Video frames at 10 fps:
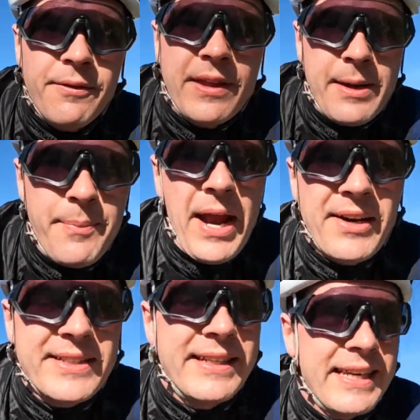For the
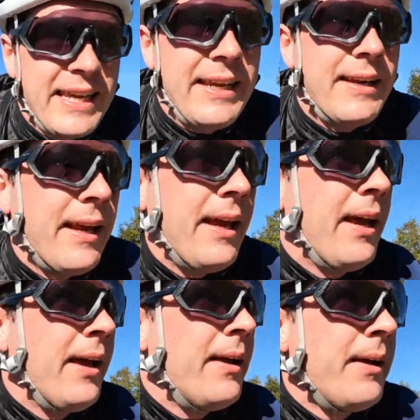comparison again,
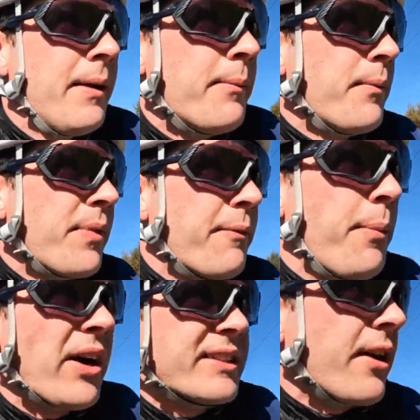the
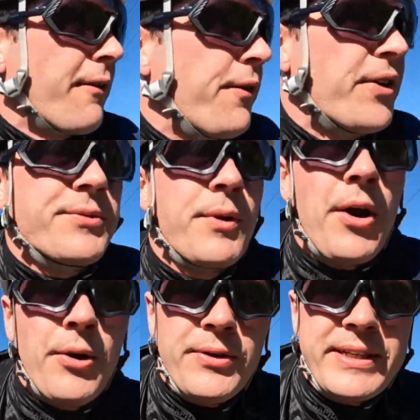bikes that I first
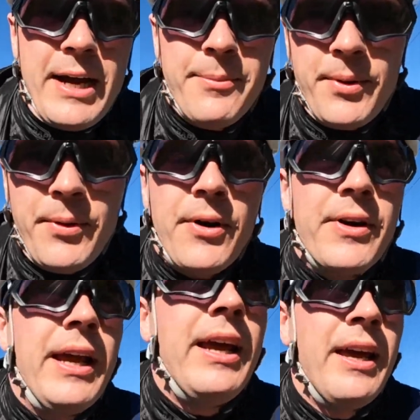rode Taupo
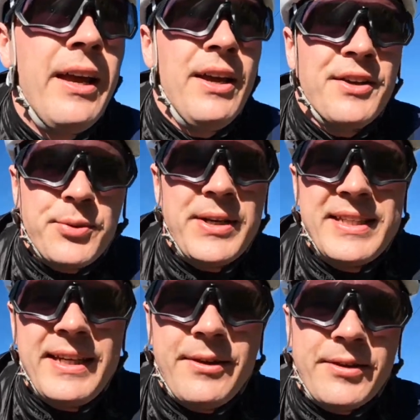on,
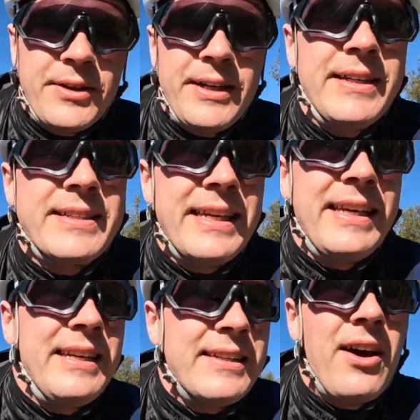
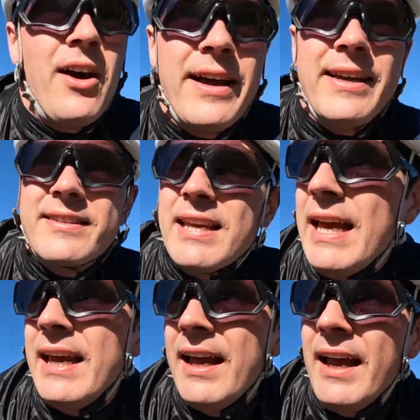23C tyres,
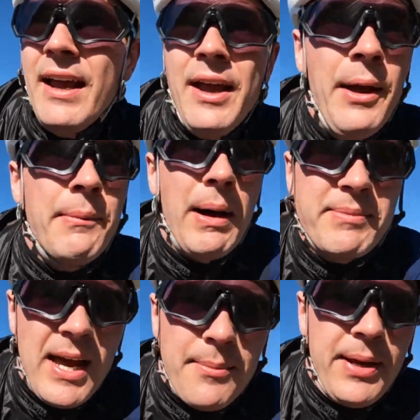
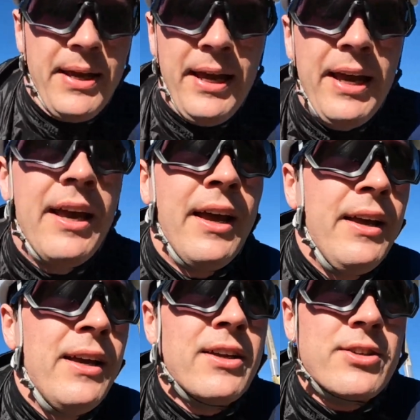pumped up
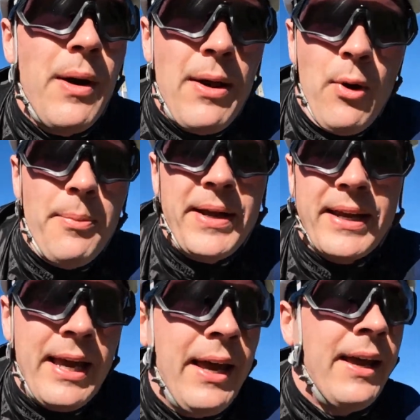to a
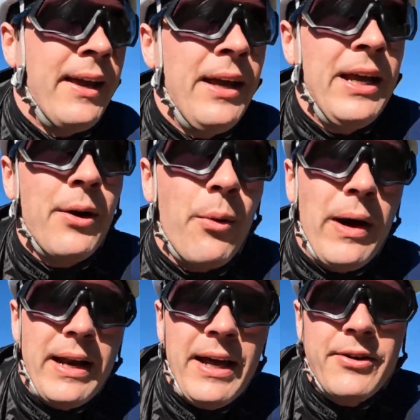whopping
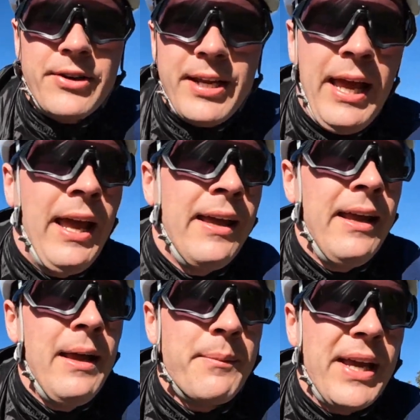100
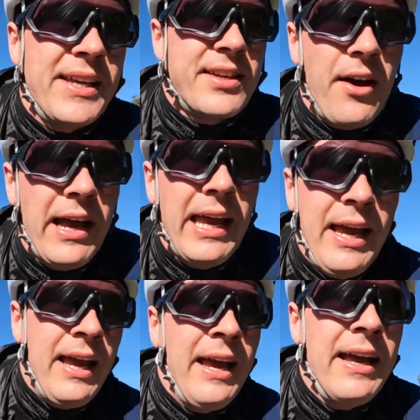PSI
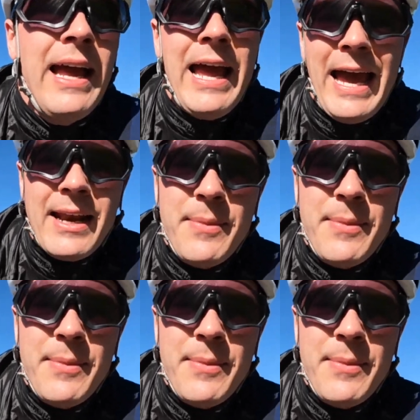at a